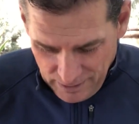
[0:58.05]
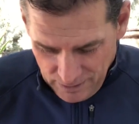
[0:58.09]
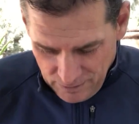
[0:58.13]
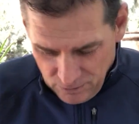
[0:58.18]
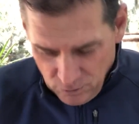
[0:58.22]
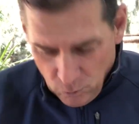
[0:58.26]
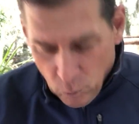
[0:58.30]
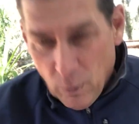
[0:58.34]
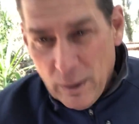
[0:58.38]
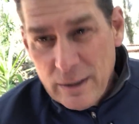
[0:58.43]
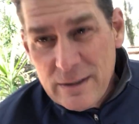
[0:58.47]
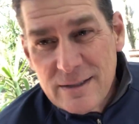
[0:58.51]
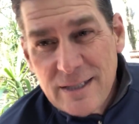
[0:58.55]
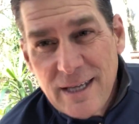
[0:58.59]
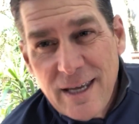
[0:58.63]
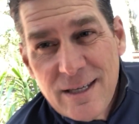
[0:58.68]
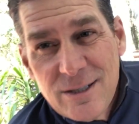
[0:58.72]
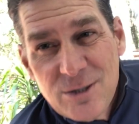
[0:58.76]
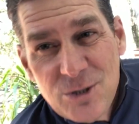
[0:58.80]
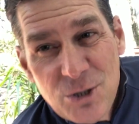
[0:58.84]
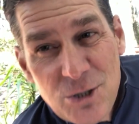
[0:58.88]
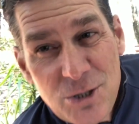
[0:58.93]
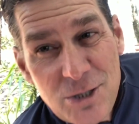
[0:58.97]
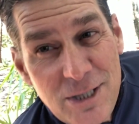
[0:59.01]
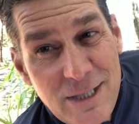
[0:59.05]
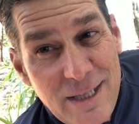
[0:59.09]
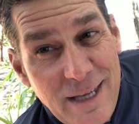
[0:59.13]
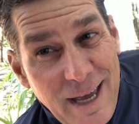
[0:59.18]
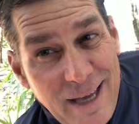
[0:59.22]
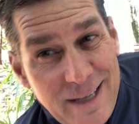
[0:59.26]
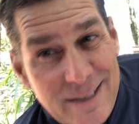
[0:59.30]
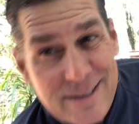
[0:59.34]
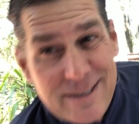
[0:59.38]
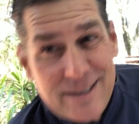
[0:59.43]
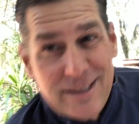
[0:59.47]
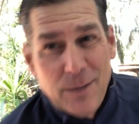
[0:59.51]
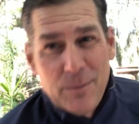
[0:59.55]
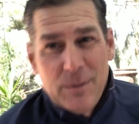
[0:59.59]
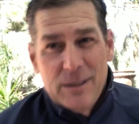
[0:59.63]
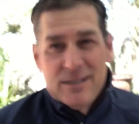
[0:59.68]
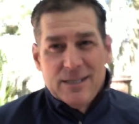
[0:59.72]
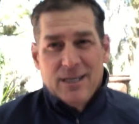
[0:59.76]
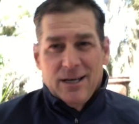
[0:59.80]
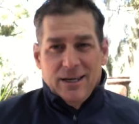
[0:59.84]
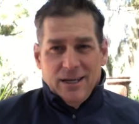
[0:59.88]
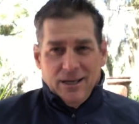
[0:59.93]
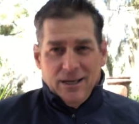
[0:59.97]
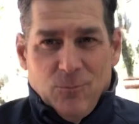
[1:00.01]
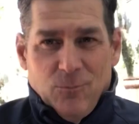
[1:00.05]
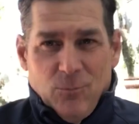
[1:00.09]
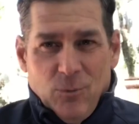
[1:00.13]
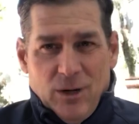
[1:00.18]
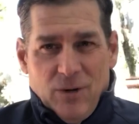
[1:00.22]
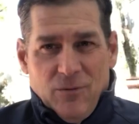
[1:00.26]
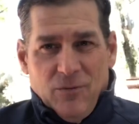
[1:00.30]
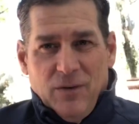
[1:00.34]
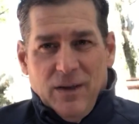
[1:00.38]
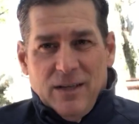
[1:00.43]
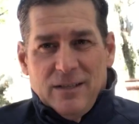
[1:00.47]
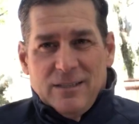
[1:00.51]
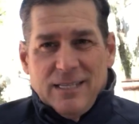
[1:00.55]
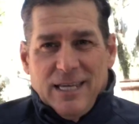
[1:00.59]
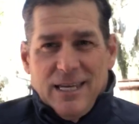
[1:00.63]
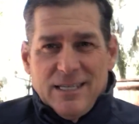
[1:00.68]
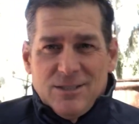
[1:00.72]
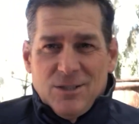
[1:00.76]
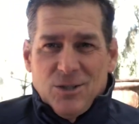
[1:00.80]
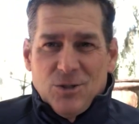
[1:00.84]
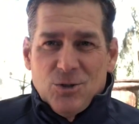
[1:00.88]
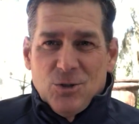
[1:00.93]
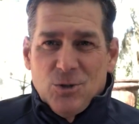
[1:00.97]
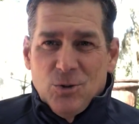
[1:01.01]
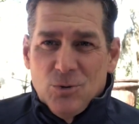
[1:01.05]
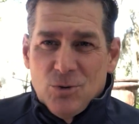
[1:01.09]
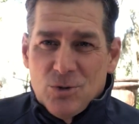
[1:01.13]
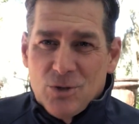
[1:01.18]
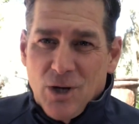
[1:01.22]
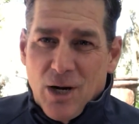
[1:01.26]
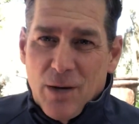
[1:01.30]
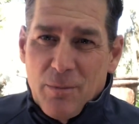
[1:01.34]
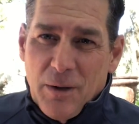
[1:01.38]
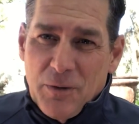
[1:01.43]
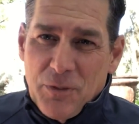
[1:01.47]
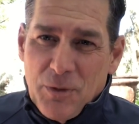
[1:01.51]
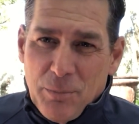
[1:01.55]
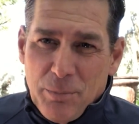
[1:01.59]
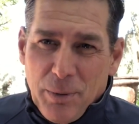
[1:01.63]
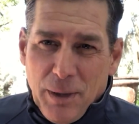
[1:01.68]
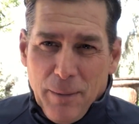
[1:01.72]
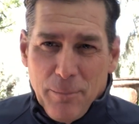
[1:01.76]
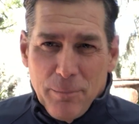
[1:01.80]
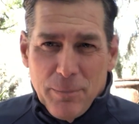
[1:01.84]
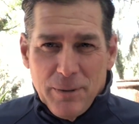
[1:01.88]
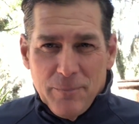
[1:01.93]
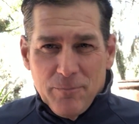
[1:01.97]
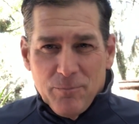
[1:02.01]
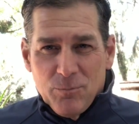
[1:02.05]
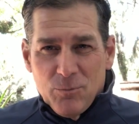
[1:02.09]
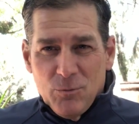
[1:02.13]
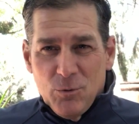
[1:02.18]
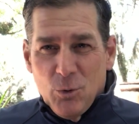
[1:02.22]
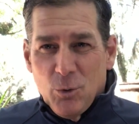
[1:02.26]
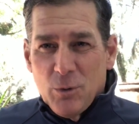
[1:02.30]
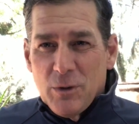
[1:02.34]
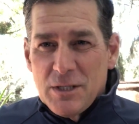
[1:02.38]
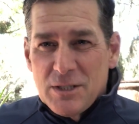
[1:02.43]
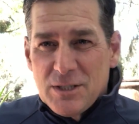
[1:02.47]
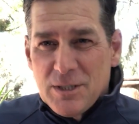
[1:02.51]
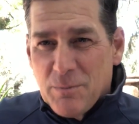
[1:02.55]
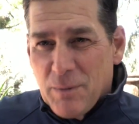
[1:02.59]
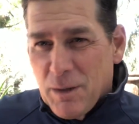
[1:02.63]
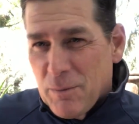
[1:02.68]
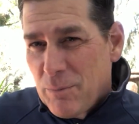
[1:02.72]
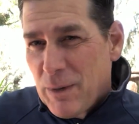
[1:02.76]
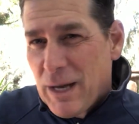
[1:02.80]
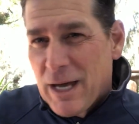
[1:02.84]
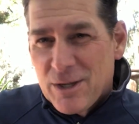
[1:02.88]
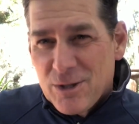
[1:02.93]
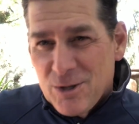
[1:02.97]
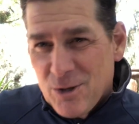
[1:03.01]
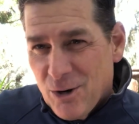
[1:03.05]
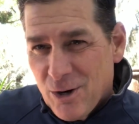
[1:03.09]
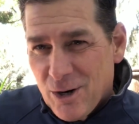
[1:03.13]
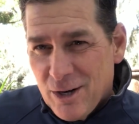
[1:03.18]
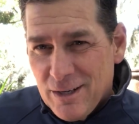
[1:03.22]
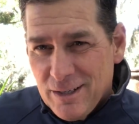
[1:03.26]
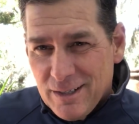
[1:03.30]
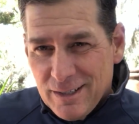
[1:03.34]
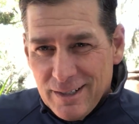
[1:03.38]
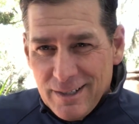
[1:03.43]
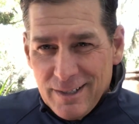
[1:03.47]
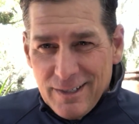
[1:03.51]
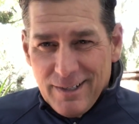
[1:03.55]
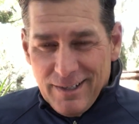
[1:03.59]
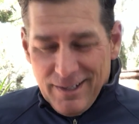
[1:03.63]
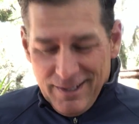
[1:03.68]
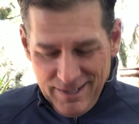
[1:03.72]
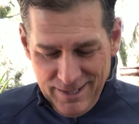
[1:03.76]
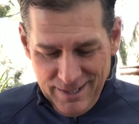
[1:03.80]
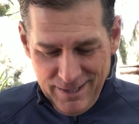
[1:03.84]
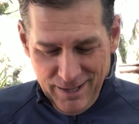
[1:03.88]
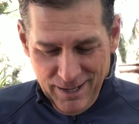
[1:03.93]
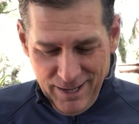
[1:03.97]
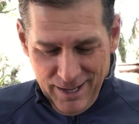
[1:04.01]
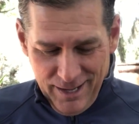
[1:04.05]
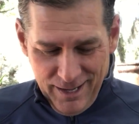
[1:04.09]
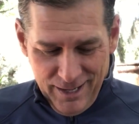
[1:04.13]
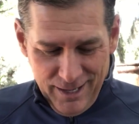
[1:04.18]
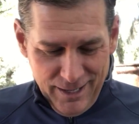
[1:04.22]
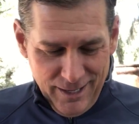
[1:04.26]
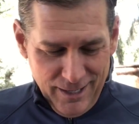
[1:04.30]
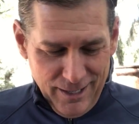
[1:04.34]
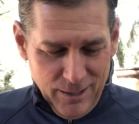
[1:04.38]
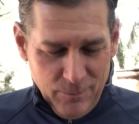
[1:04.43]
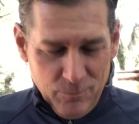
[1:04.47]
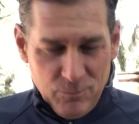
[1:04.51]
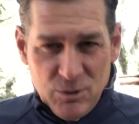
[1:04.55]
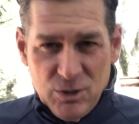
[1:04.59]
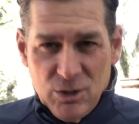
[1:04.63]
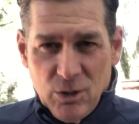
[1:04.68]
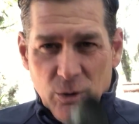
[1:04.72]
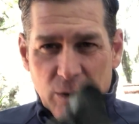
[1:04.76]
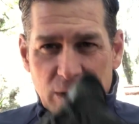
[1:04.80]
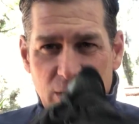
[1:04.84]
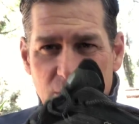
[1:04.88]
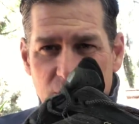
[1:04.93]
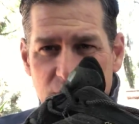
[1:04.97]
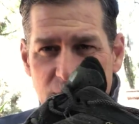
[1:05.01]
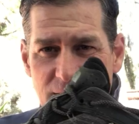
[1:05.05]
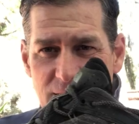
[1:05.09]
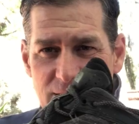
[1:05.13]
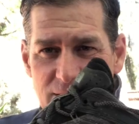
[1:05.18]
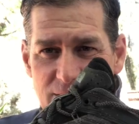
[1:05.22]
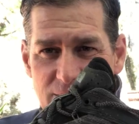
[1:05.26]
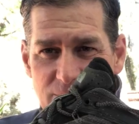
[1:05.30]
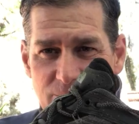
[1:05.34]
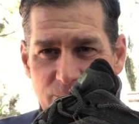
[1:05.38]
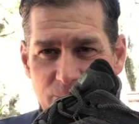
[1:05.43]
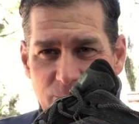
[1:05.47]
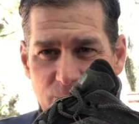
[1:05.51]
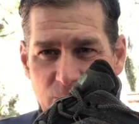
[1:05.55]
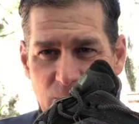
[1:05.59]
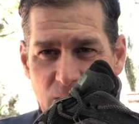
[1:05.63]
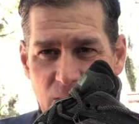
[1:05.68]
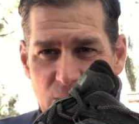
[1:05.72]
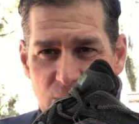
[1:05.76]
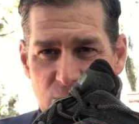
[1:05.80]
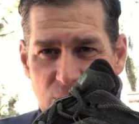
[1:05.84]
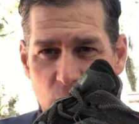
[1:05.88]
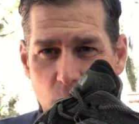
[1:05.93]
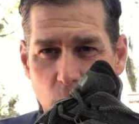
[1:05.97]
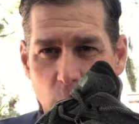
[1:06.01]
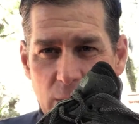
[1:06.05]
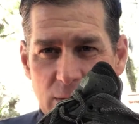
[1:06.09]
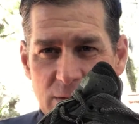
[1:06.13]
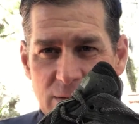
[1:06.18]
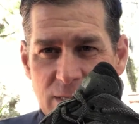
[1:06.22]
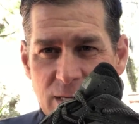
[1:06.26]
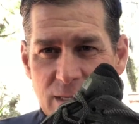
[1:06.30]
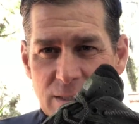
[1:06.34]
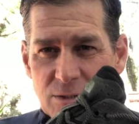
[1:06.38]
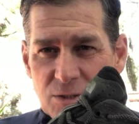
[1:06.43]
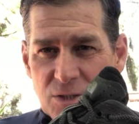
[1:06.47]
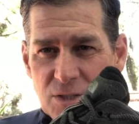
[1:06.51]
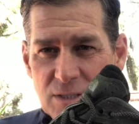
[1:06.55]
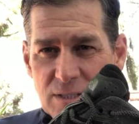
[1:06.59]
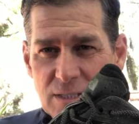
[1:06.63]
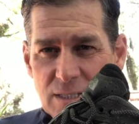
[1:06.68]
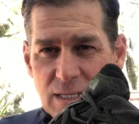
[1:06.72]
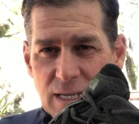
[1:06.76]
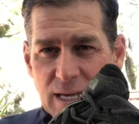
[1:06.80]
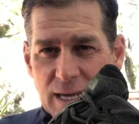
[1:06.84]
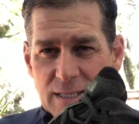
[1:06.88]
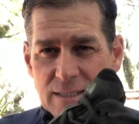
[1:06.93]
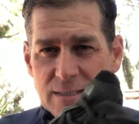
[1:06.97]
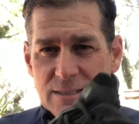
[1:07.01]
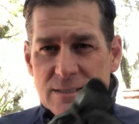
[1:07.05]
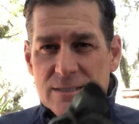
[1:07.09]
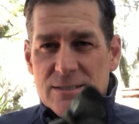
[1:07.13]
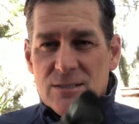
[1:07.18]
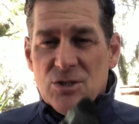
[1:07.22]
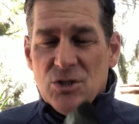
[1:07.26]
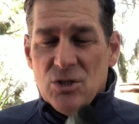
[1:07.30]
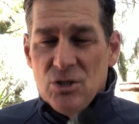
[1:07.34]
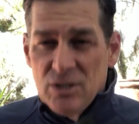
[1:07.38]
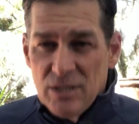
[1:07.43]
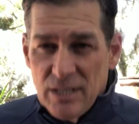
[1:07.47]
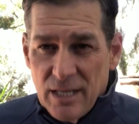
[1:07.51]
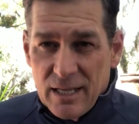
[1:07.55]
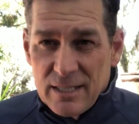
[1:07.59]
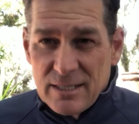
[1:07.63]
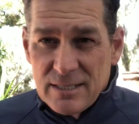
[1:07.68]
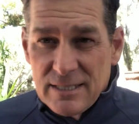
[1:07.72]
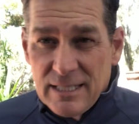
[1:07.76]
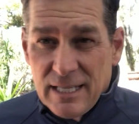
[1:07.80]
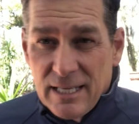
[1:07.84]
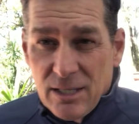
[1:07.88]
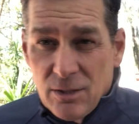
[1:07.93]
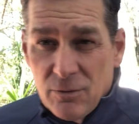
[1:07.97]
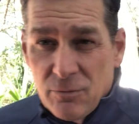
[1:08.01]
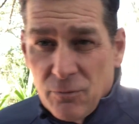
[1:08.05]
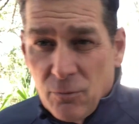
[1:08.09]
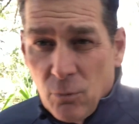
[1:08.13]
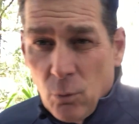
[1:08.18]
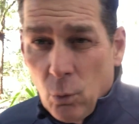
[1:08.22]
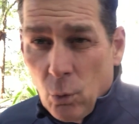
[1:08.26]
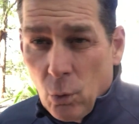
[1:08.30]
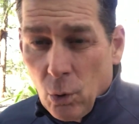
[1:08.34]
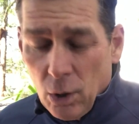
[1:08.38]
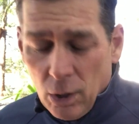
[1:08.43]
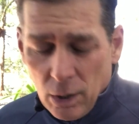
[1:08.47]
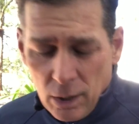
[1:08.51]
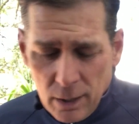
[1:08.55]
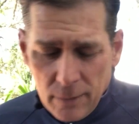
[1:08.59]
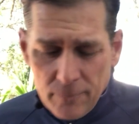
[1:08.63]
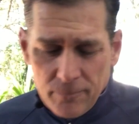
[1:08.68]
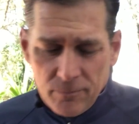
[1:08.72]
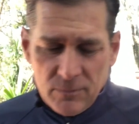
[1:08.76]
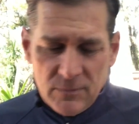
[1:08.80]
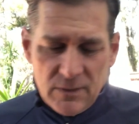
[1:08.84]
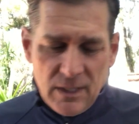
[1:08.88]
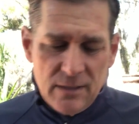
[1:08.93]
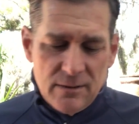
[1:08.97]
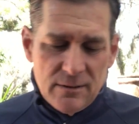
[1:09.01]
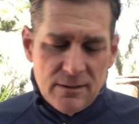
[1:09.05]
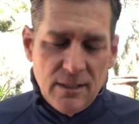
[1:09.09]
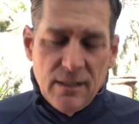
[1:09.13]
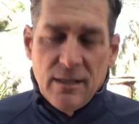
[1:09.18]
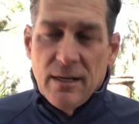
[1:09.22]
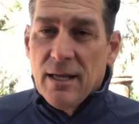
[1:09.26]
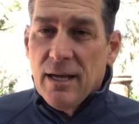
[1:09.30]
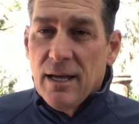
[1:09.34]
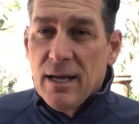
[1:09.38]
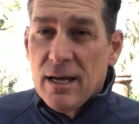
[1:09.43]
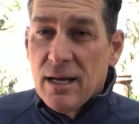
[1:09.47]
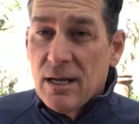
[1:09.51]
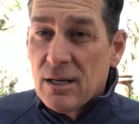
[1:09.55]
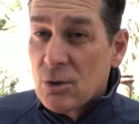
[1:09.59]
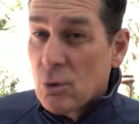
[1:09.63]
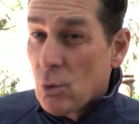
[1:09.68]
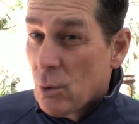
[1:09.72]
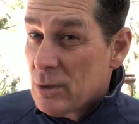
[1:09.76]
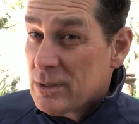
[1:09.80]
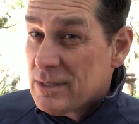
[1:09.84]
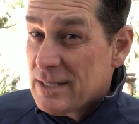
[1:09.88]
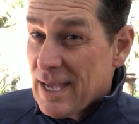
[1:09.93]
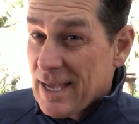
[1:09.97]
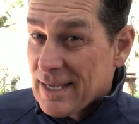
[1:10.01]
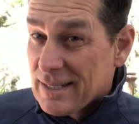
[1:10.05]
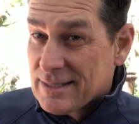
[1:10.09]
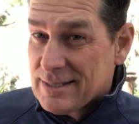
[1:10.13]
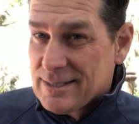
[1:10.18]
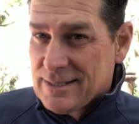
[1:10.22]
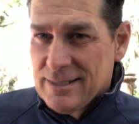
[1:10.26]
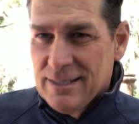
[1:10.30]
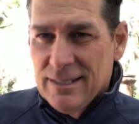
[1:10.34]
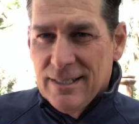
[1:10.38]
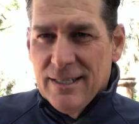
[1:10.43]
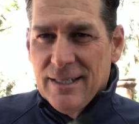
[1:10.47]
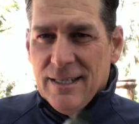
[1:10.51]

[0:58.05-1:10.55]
The 110 GTX, let me tell what a fantastic shoe. Sorry about the bump. Doing this in my backyard. So here it is. Here's the 110 GTX. GTX standing for Gore-Tex.